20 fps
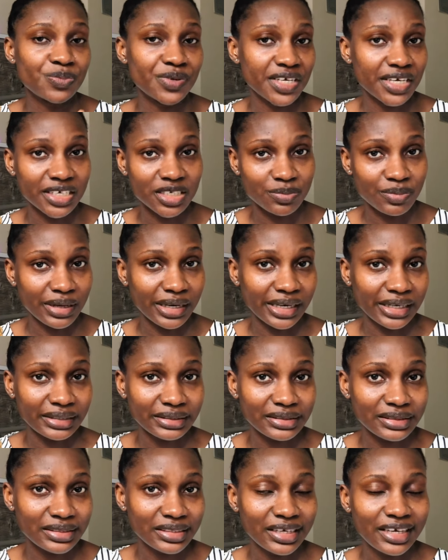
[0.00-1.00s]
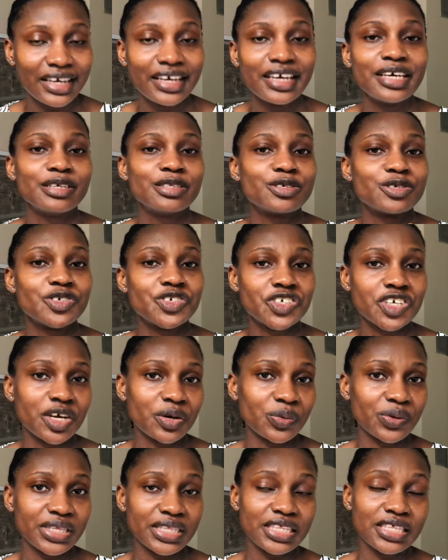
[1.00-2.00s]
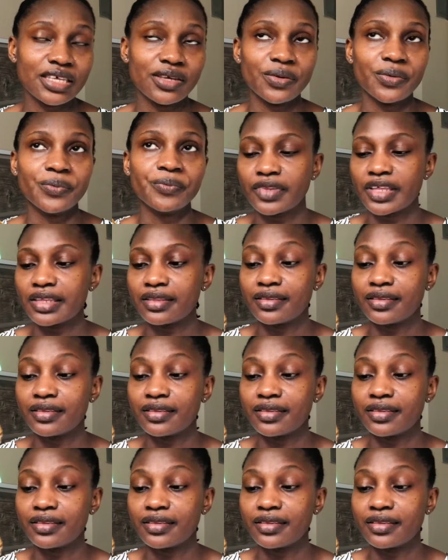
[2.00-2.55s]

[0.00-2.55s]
pH balanced to share with you.